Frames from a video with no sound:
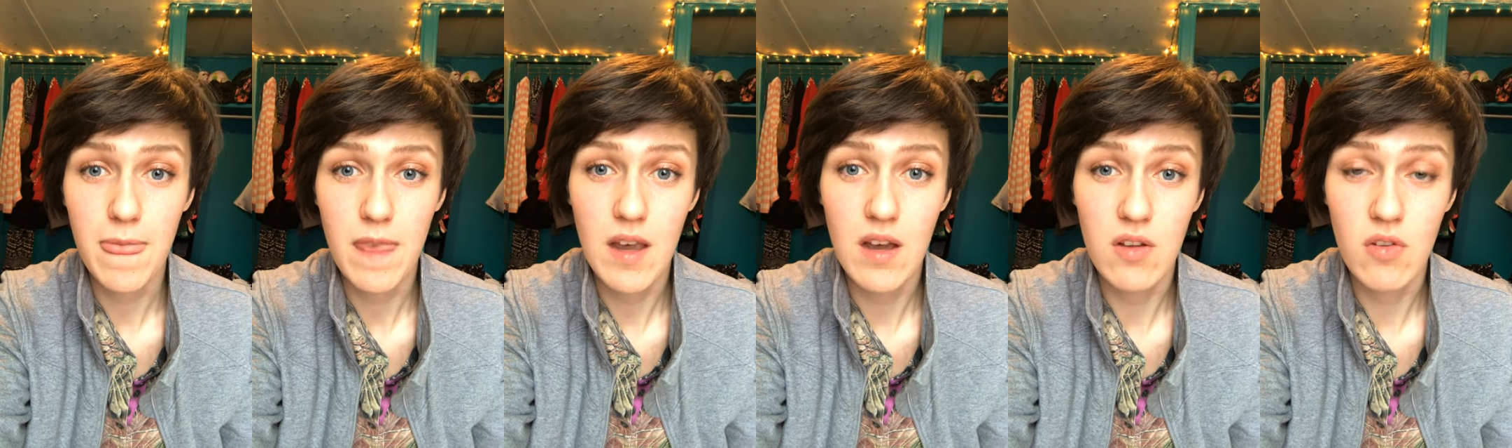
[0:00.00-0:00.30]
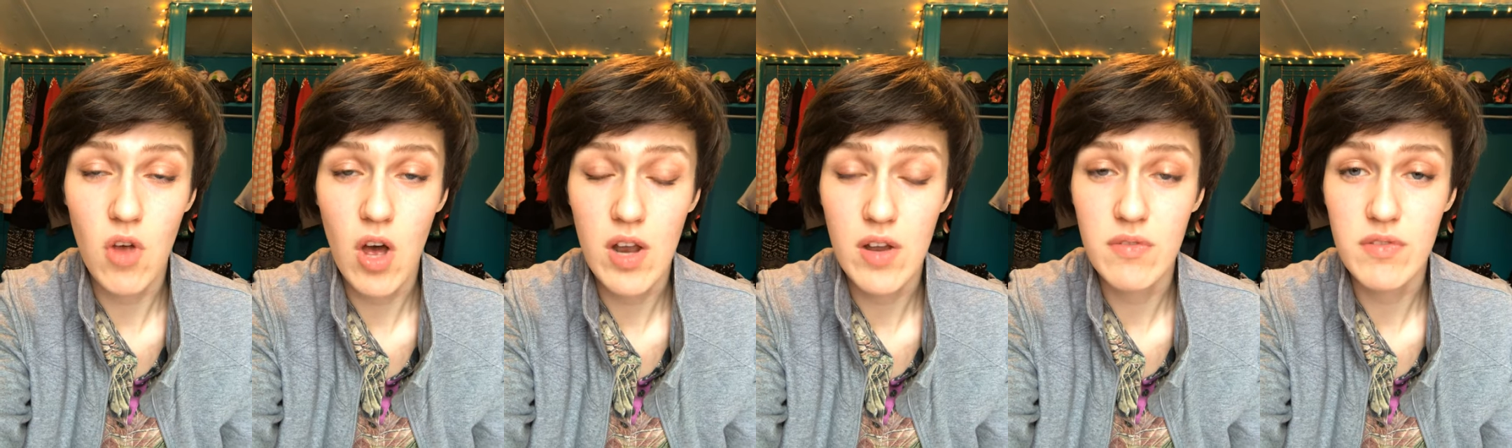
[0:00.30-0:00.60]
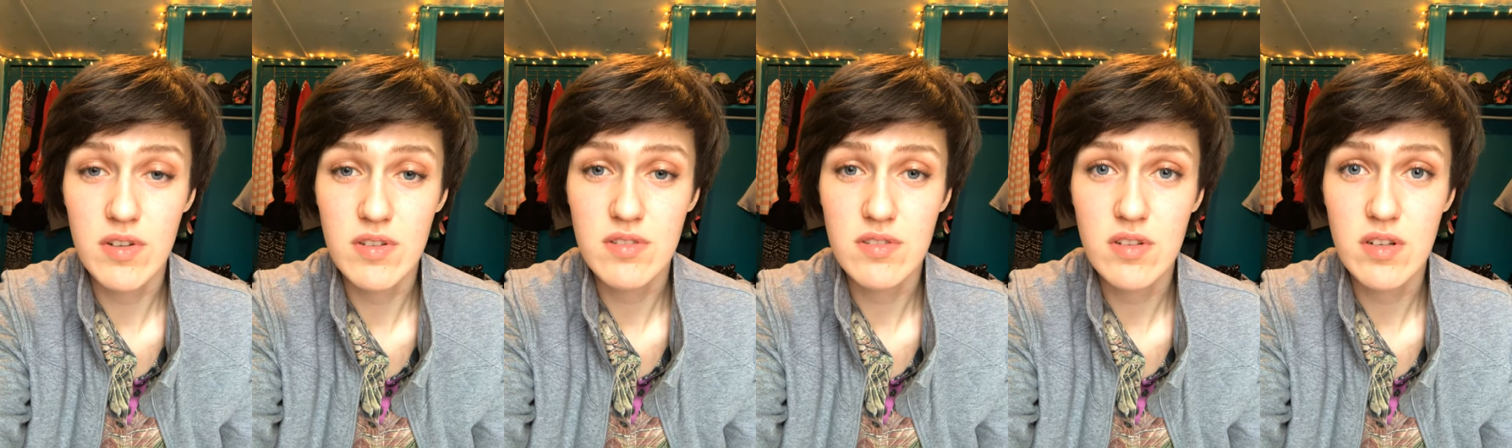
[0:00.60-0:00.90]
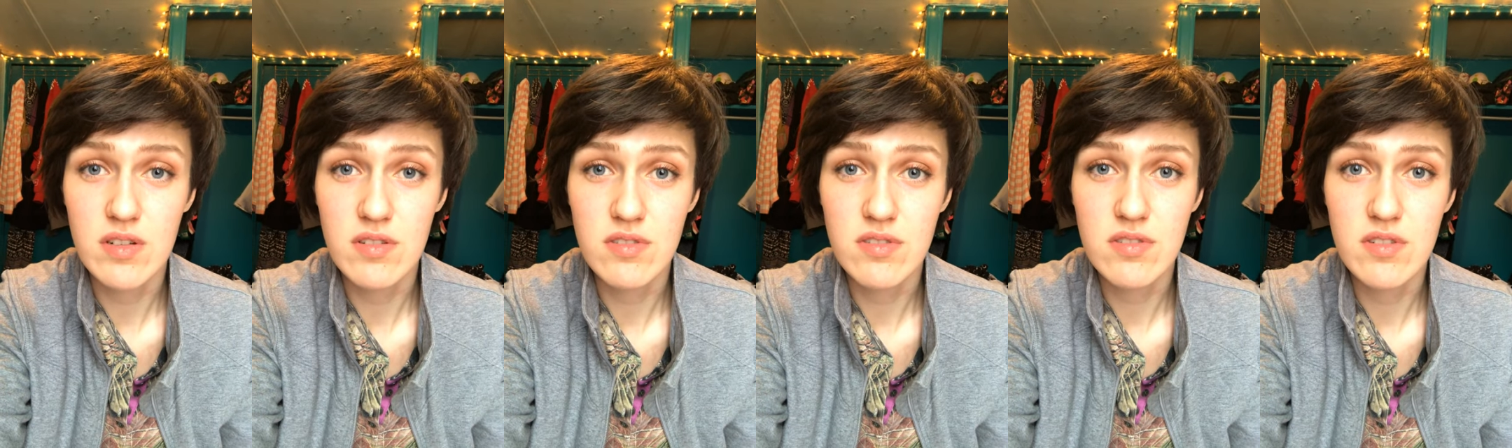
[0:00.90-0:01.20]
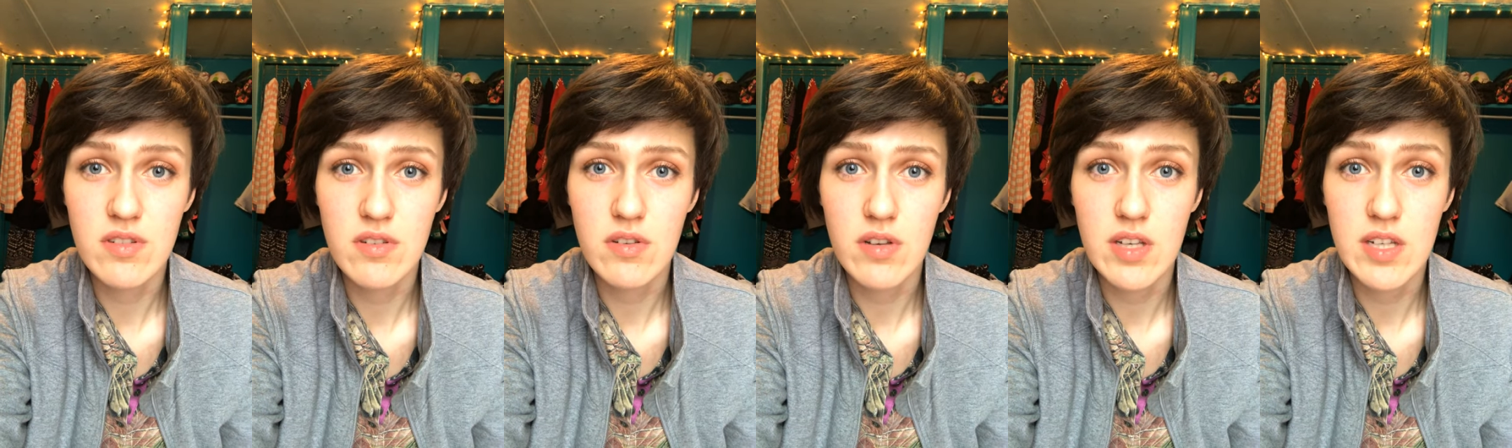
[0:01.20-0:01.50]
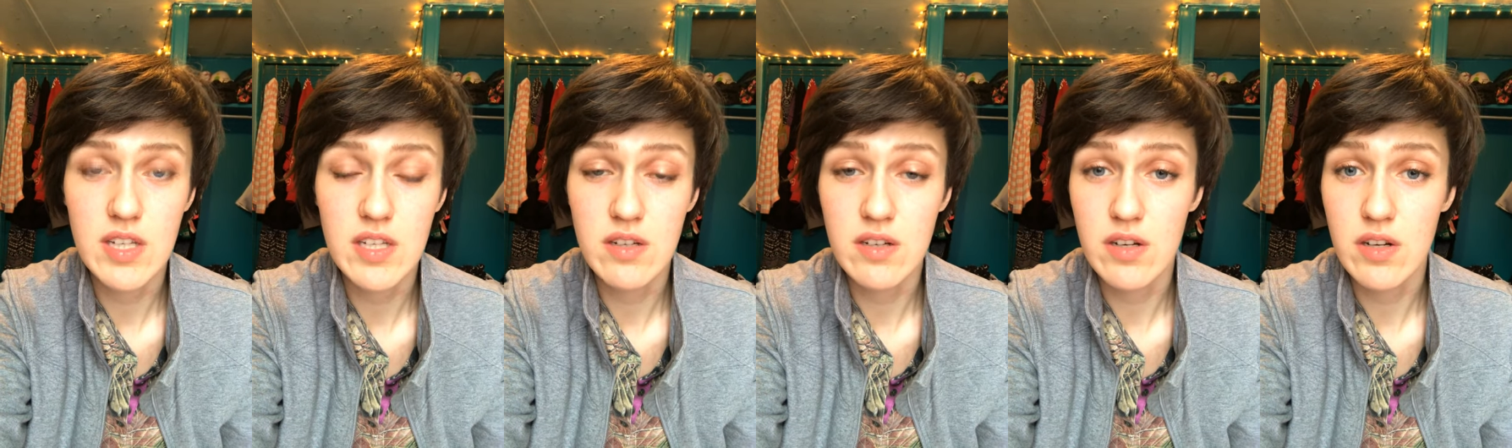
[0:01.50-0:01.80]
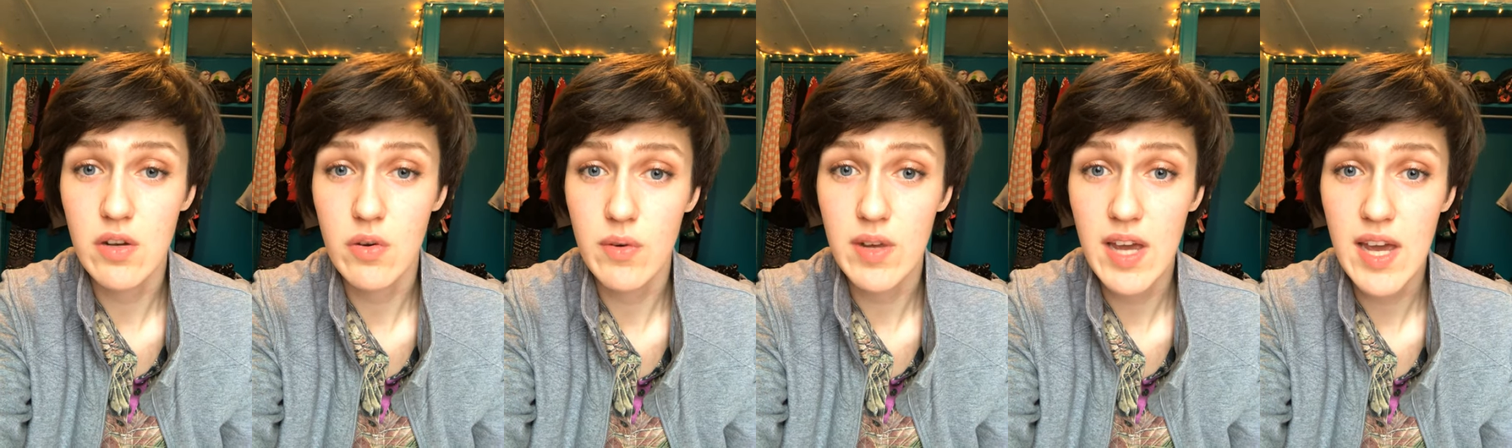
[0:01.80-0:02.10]
a lot of us are still here
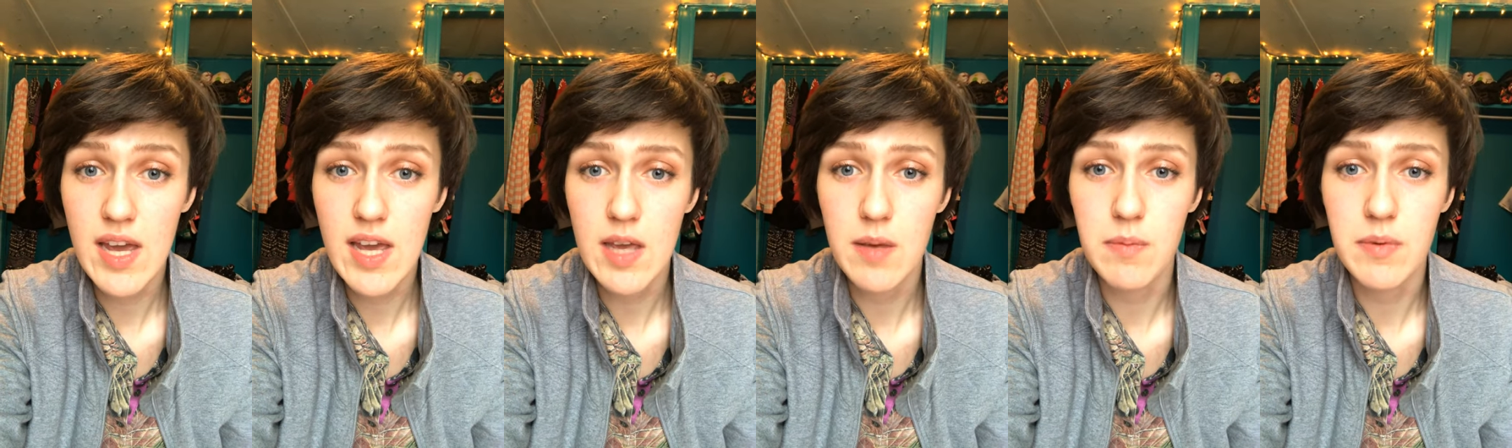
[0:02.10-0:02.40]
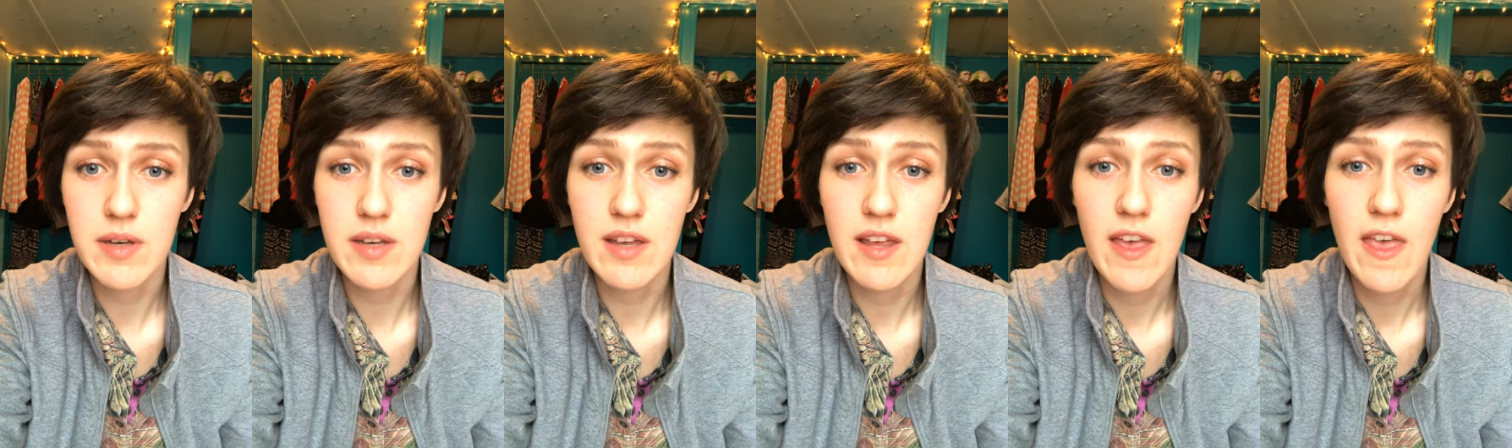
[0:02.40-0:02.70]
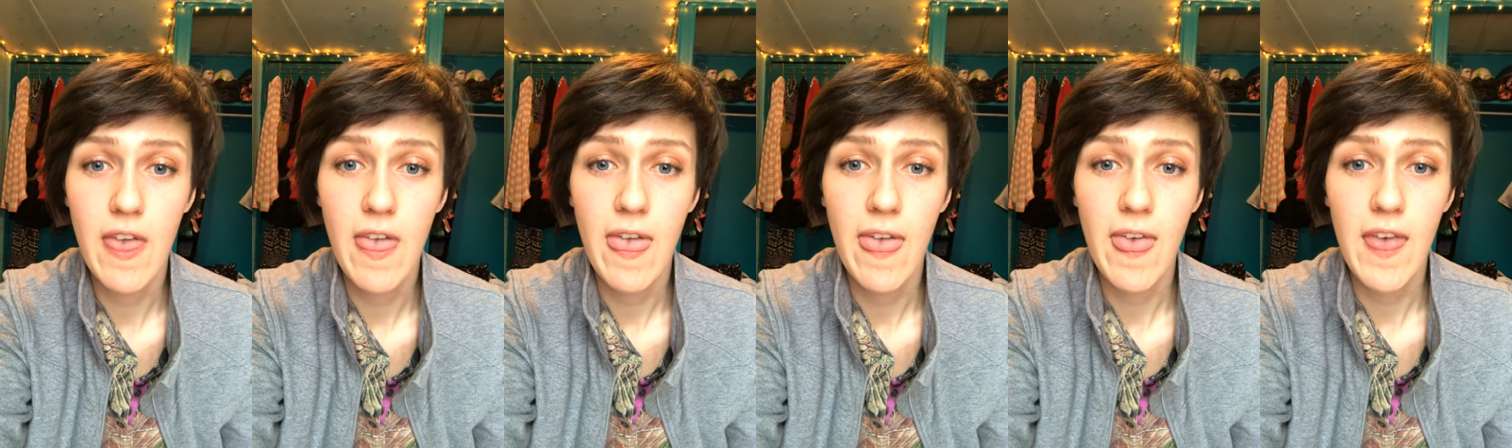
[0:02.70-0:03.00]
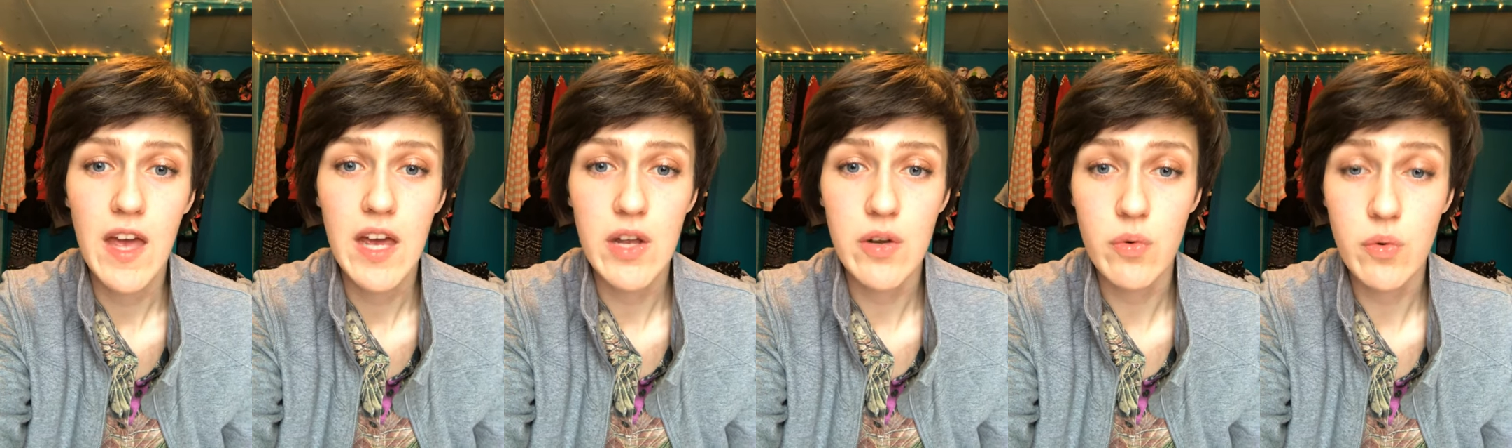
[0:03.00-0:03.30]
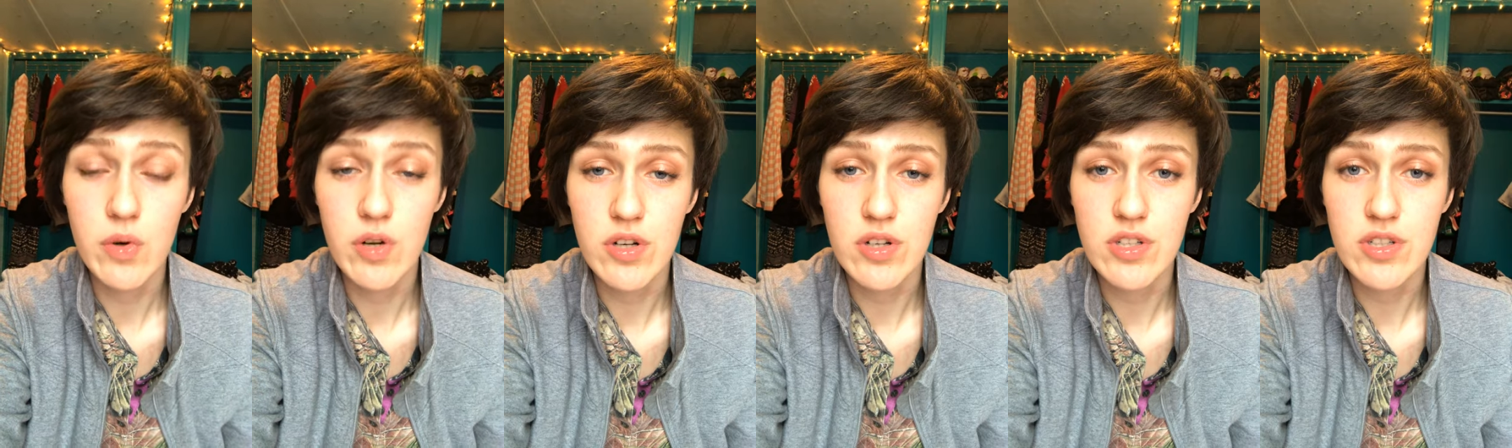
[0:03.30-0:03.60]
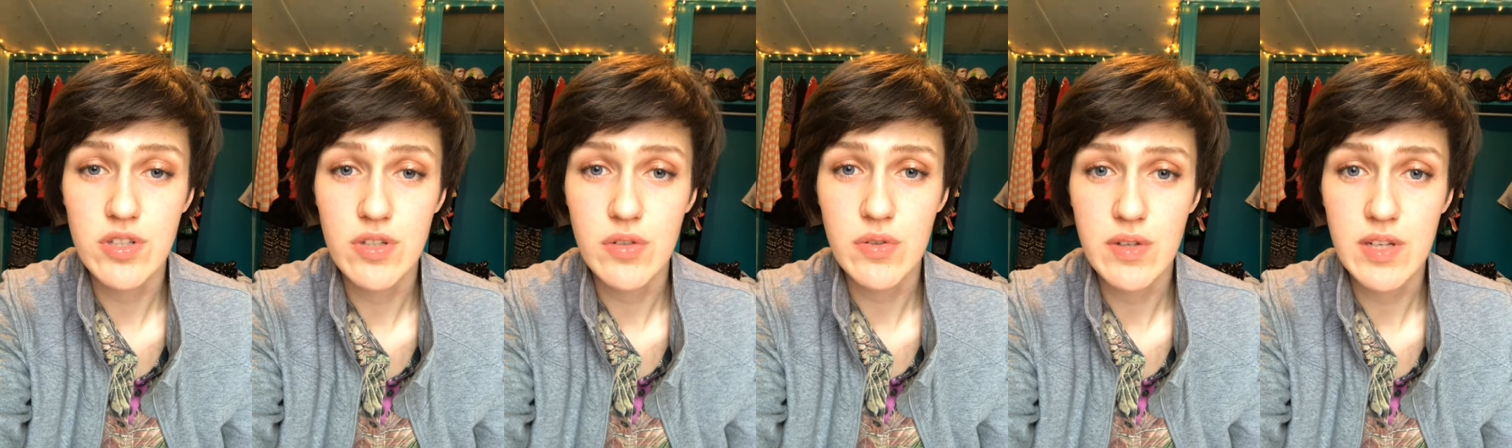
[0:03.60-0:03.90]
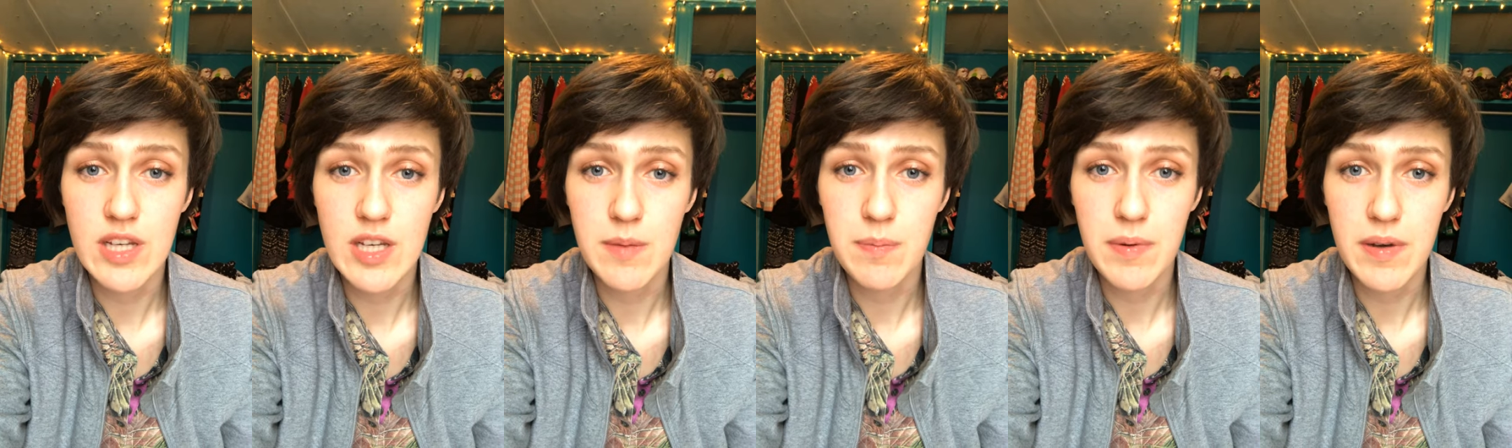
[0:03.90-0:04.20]
and okay, but in order to
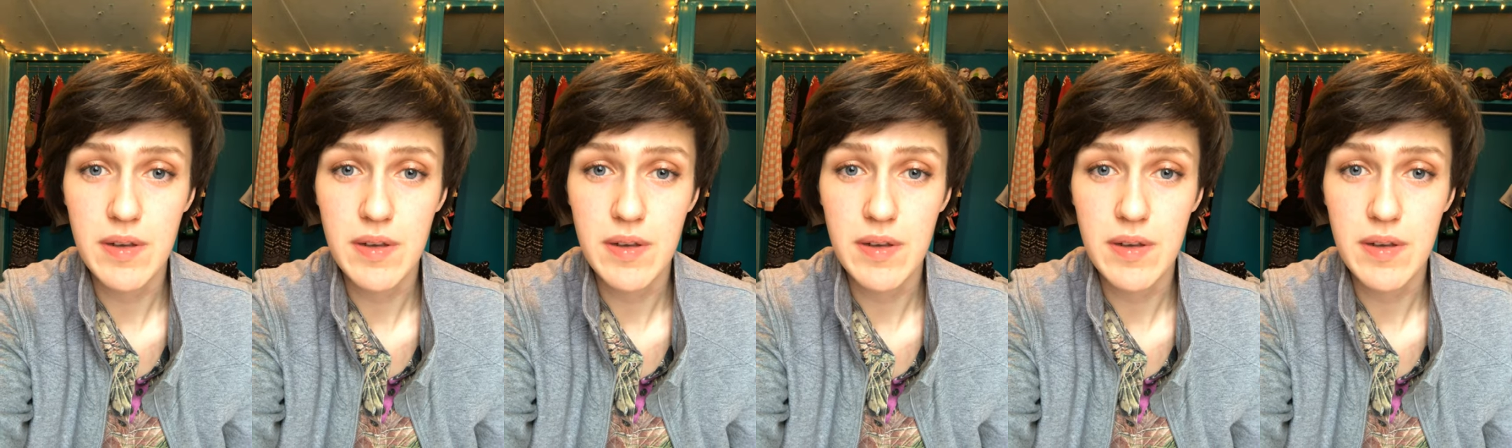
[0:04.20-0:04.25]
keep